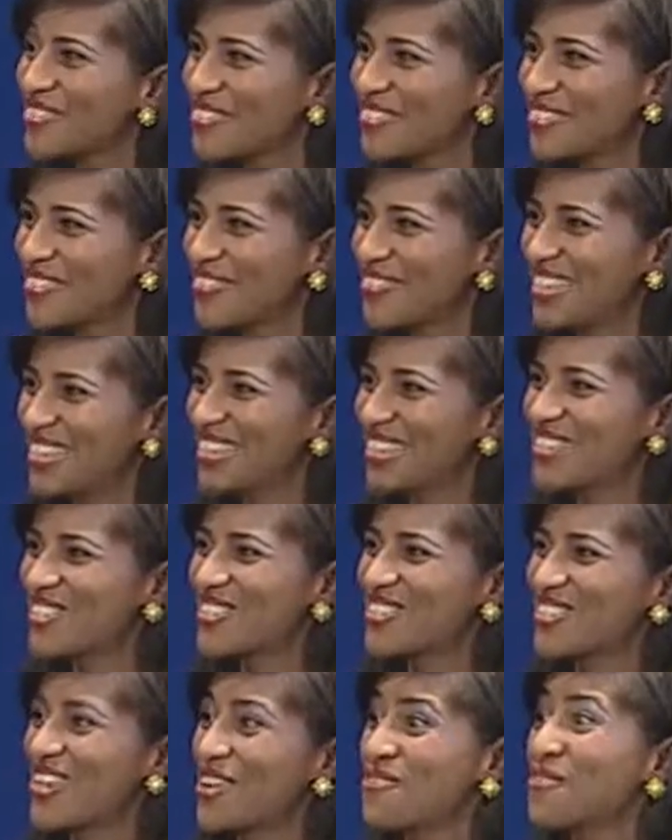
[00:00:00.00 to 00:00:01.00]
for me to
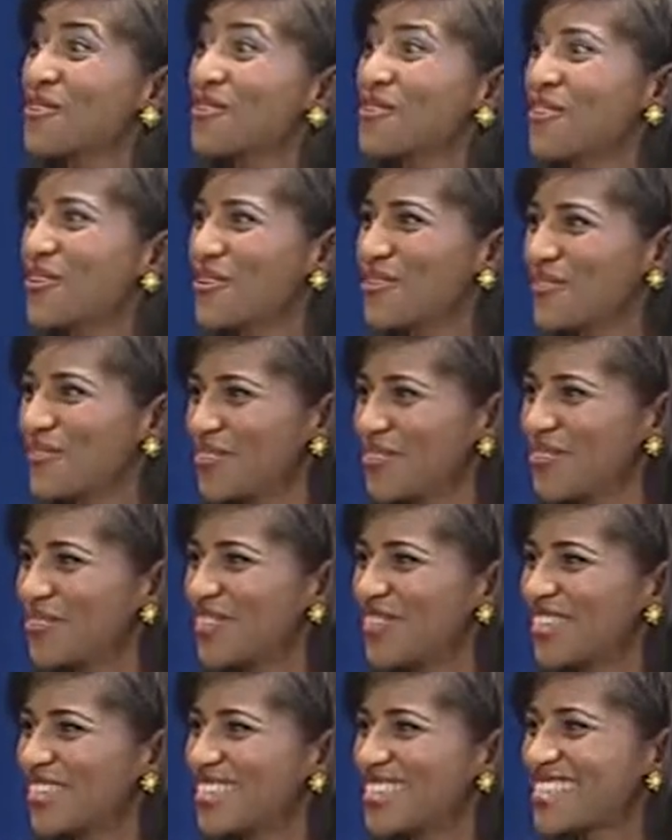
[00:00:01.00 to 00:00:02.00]
share with your
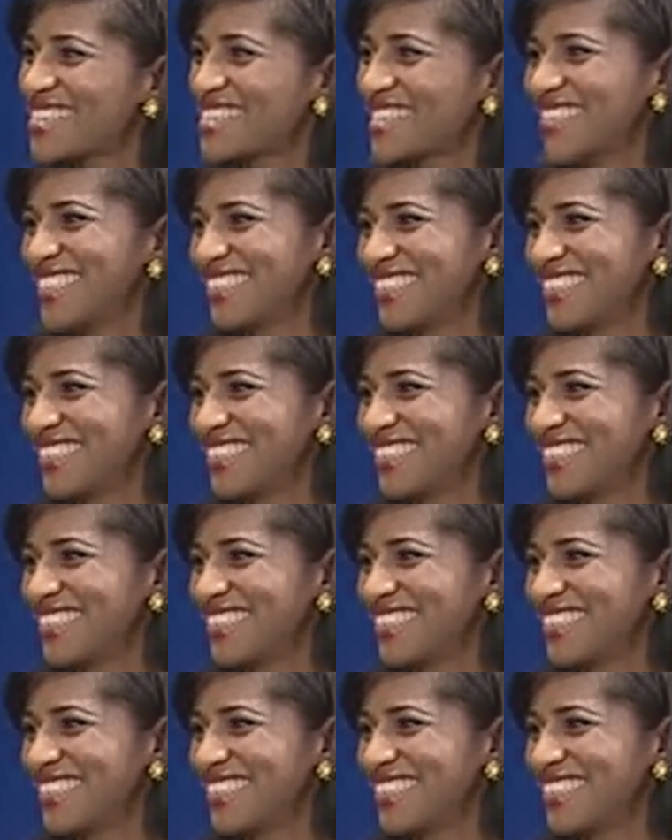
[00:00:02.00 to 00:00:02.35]
viewers.